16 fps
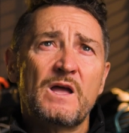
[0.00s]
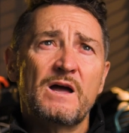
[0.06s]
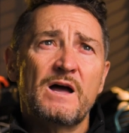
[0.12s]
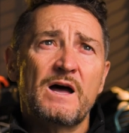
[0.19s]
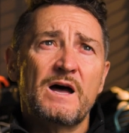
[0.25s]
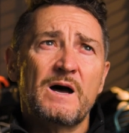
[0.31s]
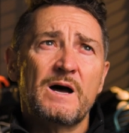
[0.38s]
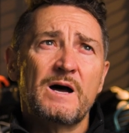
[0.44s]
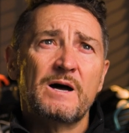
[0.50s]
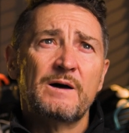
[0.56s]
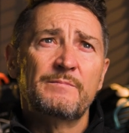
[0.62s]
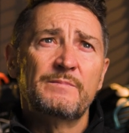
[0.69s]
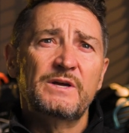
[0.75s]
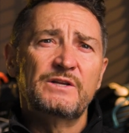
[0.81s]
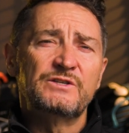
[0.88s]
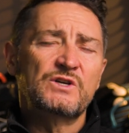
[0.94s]

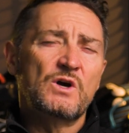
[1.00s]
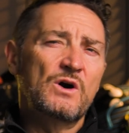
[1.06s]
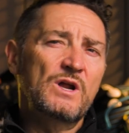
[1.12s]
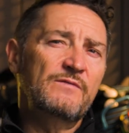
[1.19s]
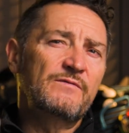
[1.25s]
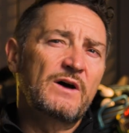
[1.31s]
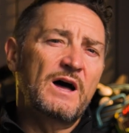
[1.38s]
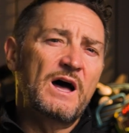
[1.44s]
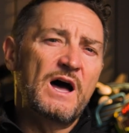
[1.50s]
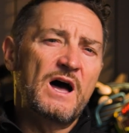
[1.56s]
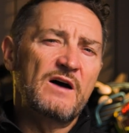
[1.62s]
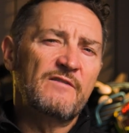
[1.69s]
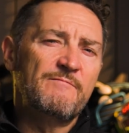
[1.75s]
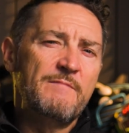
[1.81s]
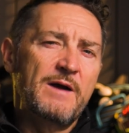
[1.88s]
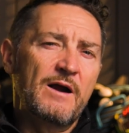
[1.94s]
it's kind of a
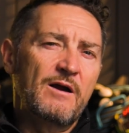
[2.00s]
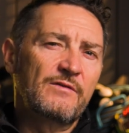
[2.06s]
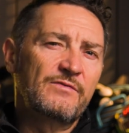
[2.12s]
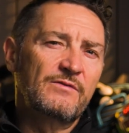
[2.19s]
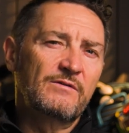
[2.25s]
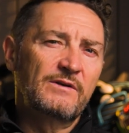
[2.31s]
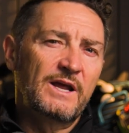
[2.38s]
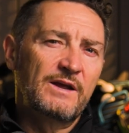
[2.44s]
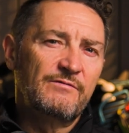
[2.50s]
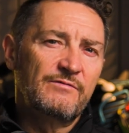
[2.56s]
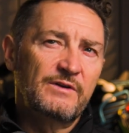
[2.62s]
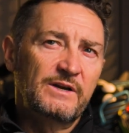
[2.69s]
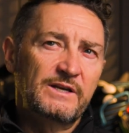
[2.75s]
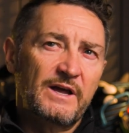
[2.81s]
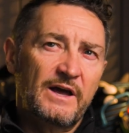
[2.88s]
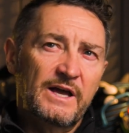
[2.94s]
half marathon
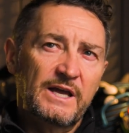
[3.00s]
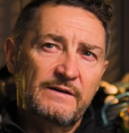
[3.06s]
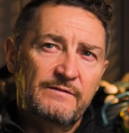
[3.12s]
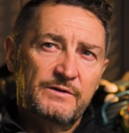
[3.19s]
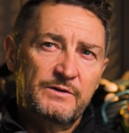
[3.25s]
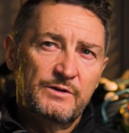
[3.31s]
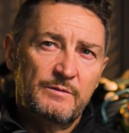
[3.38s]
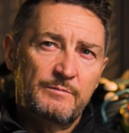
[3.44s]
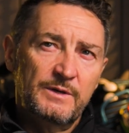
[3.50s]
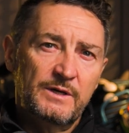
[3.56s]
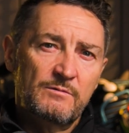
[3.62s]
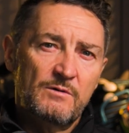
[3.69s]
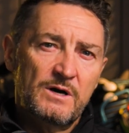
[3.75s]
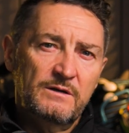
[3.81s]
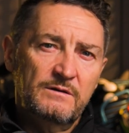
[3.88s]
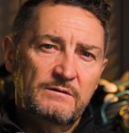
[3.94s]
every day if you do the big
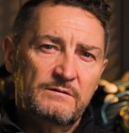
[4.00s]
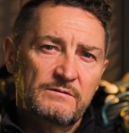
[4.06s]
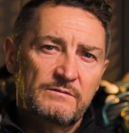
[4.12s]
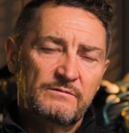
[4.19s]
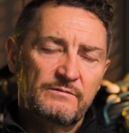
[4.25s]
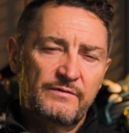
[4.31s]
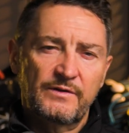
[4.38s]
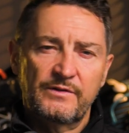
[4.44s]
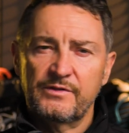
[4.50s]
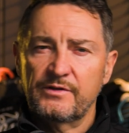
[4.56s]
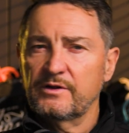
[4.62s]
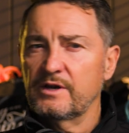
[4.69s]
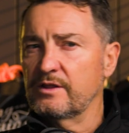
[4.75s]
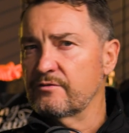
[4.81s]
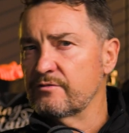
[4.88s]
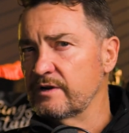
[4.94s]
one for
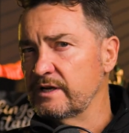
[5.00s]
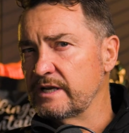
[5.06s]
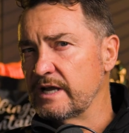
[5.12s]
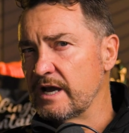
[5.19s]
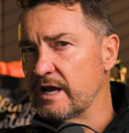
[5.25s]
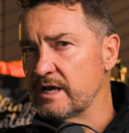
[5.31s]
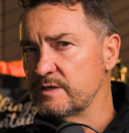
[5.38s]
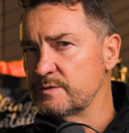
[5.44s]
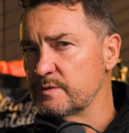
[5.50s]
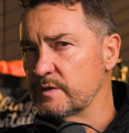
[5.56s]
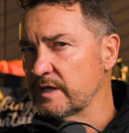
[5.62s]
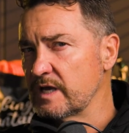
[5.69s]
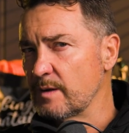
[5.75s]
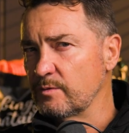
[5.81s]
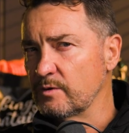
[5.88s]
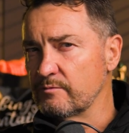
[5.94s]
33 days with a
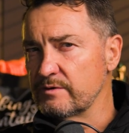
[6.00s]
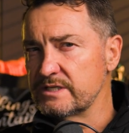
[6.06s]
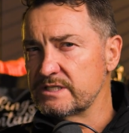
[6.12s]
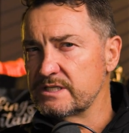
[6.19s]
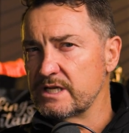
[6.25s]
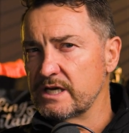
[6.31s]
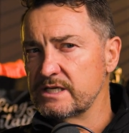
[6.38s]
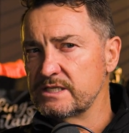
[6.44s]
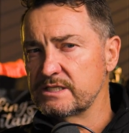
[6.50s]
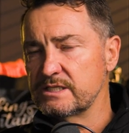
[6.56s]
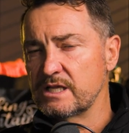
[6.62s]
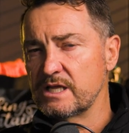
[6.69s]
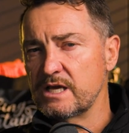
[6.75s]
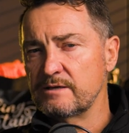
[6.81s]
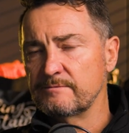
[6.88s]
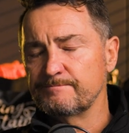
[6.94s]
couple of rest days in
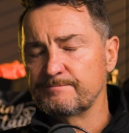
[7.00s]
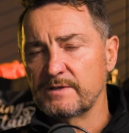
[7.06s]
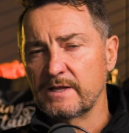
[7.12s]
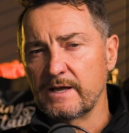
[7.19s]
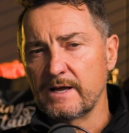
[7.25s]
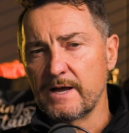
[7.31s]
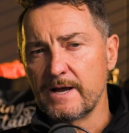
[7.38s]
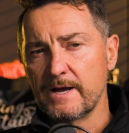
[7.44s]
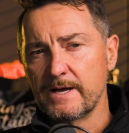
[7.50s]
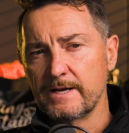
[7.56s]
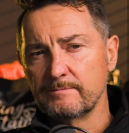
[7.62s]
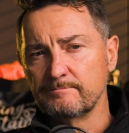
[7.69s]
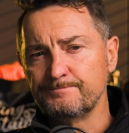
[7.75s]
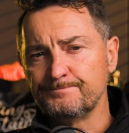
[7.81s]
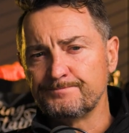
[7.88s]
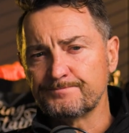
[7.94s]
there.
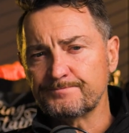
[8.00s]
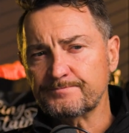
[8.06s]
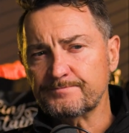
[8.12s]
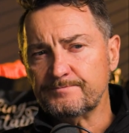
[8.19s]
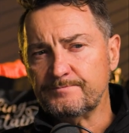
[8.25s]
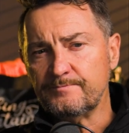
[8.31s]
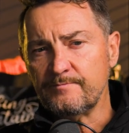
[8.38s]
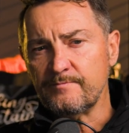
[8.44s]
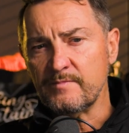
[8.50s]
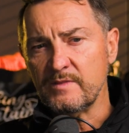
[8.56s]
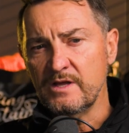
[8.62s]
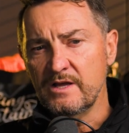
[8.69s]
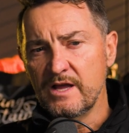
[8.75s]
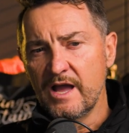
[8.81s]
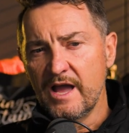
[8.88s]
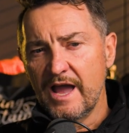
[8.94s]
And
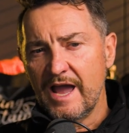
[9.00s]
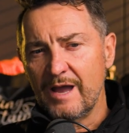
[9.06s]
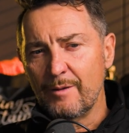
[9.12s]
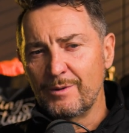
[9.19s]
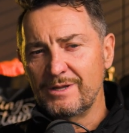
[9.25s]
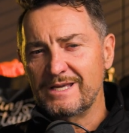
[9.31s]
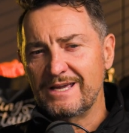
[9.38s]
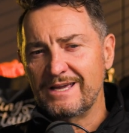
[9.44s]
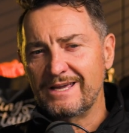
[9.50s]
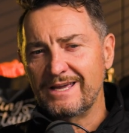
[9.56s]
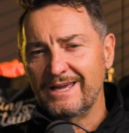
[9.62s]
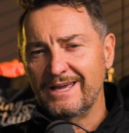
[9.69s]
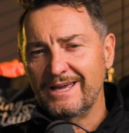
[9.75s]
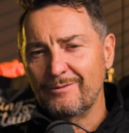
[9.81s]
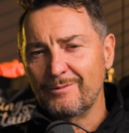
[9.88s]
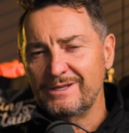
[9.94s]
when
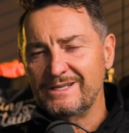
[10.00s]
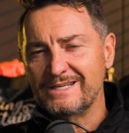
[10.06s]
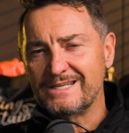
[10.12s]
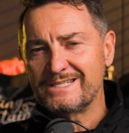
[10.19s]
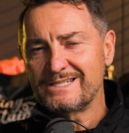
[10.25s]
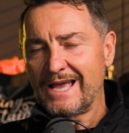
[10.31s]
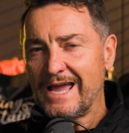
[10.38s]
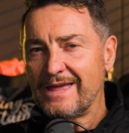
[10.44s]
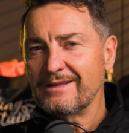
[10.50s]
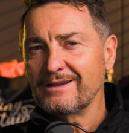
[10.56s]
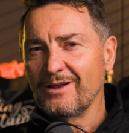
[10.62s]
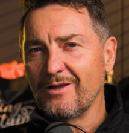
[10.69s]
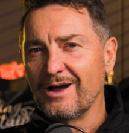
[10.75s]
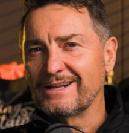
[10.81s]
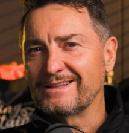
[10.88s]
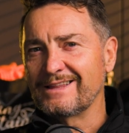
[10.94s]
you say it
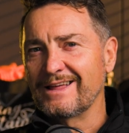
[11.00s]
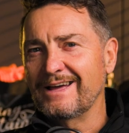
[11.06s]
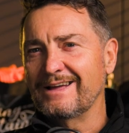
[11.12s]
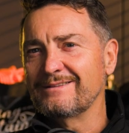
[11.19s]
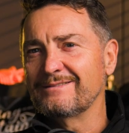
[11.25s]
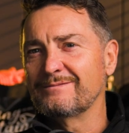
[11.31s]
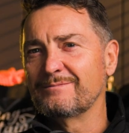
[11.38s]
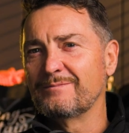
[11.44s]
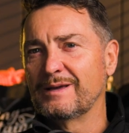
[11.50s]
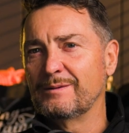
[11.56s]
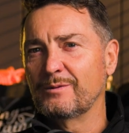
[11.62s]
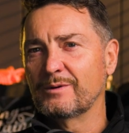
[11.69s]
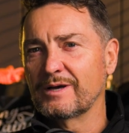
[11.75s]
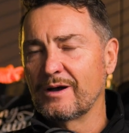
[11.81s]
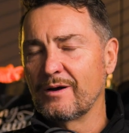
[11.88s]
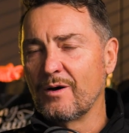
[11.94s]
like that, people
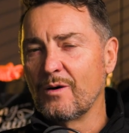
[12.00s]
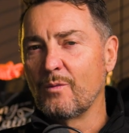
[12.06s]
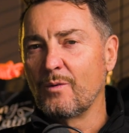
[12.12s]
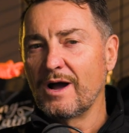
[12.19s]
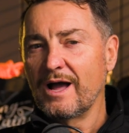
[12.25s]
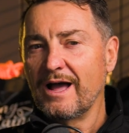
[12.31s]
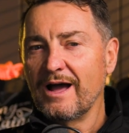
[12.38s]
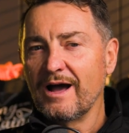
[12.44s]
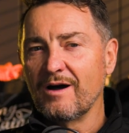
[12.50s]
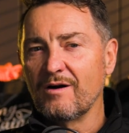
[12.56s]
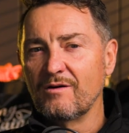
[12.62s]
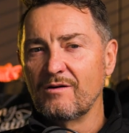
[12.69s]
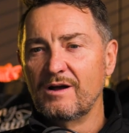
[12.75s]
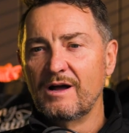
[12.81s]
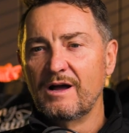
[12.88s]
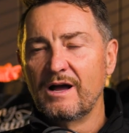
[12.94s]
go, "Oh
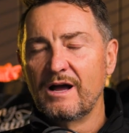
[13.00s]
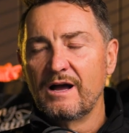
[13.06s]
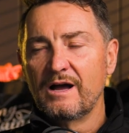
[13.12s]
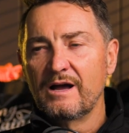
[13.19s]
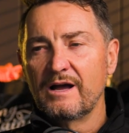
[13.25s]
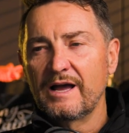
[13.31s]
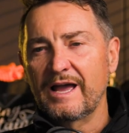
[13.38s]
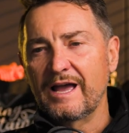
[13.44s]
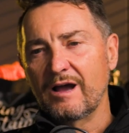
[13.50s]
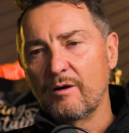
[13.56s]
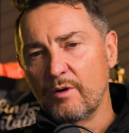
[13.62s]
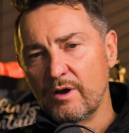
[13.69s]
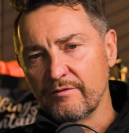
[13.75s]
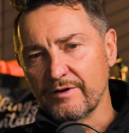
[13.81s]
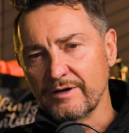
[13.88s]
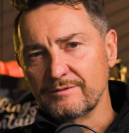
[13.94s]
wow."
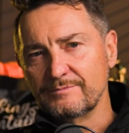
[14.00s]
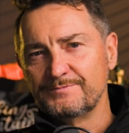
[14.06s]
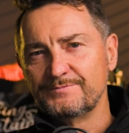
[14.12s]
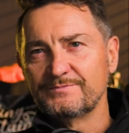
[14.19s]
However,